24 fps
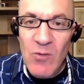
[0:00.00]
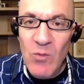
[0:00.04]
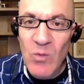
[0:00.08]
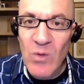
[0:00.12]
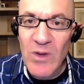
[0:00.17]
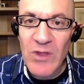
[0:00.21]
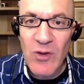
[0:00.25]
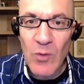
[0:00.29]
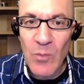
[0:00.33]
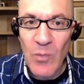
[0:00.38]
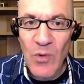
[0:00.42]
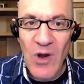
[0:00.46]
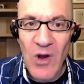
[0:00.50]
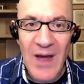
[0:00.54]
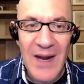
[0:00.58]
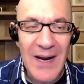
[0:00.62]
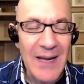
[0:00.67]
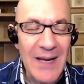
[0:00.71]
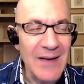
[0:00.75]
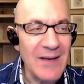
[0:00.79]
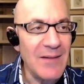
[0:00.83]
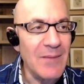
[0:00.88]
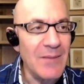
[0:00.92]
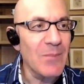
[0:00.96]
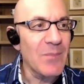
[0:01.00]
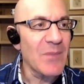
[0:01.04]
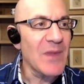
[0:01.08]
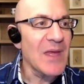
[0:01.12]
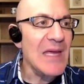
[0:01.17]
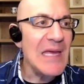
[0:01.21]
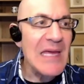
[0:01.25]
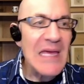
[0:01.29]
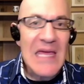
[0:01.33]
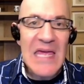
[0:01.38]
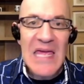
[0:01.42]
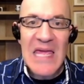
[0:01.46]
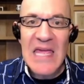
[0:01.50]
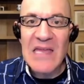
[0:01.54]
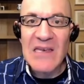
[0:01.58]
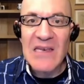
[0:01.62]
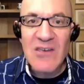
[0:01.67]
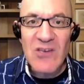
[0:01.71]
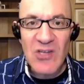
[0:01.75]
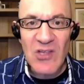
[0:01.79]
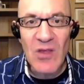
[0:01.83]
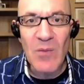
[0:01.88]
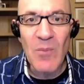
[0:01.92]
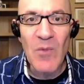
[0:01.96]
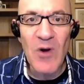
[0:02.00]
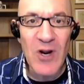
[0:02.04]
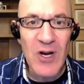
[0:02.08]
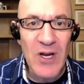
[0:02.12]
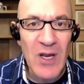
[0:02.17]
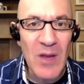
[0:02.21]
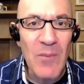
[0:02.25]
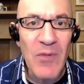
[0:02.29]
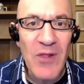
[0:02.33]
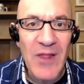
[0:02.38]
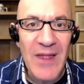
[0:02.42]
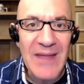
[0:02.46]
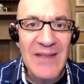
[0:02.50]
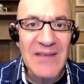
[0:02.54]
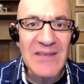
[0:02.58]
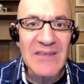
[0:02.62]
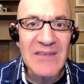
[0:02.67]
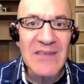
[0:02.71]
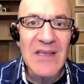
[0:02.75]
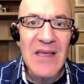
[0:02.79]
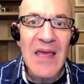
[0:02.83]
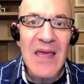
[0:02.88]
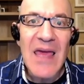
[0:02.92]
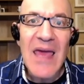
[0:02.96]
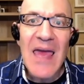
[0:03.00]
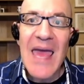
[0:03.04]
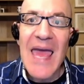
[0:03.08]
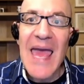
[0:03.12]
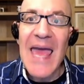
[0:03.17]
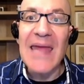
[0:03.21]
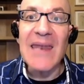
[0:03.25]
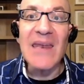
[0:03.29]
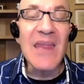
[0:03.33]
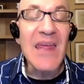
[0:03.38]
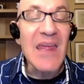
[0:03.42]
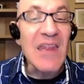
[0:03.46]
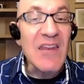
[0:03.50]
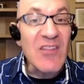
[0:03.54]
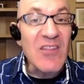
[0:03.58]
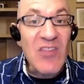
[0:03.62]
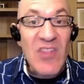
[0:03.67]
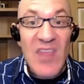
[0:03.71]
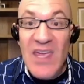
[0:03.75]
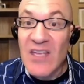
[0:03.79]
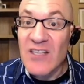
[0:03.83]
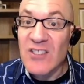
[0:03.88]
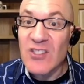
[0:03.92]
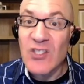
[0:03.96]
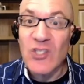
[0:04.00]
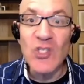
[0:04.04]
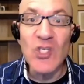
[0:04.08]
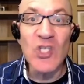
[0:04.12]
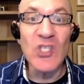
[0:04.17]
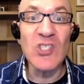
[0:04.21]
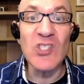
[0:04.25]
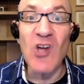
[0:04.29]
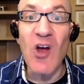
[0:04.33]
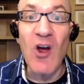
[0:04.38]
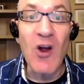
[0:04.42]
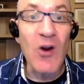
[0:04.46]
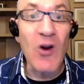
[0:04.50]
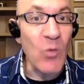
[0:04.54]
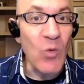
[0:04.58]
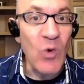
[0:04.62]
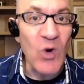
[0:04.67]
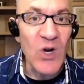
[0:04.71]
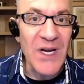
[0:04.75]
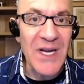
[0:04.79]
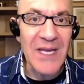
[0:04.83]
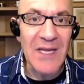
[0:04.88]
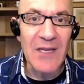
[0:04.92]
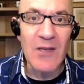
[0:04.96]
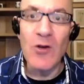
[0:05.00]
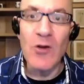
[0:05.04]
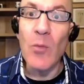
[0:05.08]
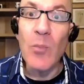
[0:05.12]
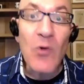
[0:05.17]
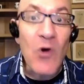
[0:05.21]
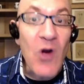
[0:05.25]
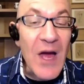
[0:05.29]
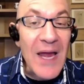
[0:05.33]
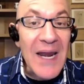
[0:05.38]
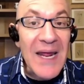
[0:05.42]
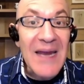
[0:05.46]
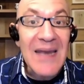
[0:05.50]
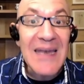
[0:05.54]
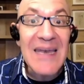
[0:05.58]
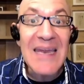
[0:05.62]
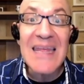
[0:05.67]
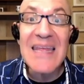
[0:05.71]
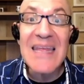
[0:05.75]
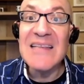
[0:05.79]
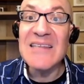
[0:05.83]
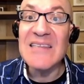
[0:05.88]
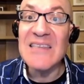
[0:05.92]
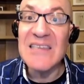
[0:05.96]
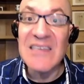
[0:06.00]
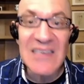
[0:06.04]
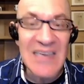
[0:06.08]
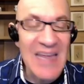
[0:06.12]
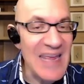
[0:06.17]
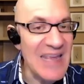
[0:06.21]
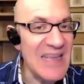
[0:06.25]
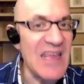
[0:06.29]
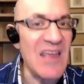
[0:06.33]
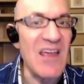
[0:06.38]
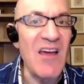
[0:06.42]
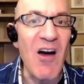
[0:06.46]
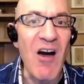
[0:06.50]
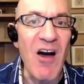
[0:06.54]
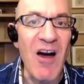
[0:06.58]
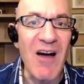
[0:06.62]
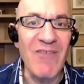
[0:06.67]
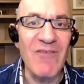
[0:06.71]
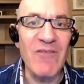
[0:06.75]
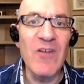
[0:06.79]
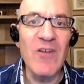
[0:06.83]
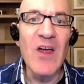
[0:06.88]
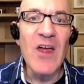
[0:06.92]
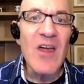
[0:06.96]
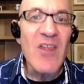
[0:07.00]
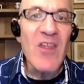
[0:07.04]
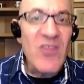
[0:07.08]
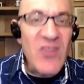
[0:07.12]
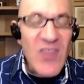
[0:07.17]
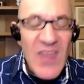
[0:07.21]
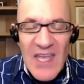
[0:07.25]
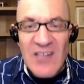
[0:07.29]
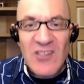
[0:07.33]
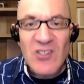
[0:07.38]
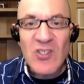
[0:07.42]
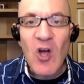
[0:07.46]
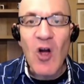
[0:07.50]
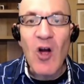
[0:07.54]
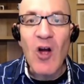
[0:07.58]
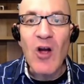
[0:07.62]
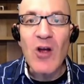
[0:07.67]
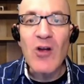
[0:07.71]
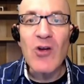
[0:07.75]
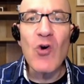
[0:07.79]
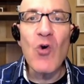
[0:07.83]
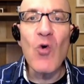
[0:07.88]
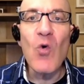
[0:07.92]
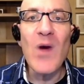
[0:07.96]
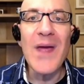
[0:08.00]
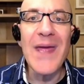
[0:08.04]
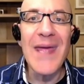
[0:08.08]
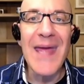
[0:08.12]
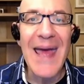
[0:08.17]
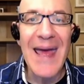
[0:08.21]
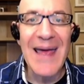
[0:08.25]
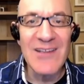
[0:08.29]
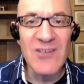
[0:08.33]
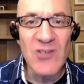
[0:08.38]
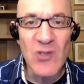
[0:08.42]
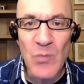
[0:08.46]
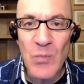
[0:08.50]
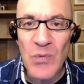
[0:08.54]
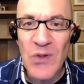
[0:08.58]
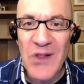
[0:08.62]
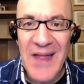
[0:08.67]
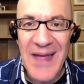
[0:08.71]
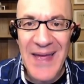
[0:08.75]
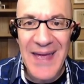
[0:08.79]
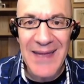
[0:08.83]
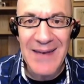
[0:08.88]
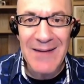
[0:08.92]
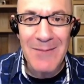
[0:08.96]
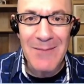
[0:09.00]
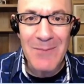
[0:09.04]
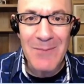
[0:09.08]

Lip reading: with your product into the marketplace and things just aren't working, your product isn't taking off, things aren't going as you planned,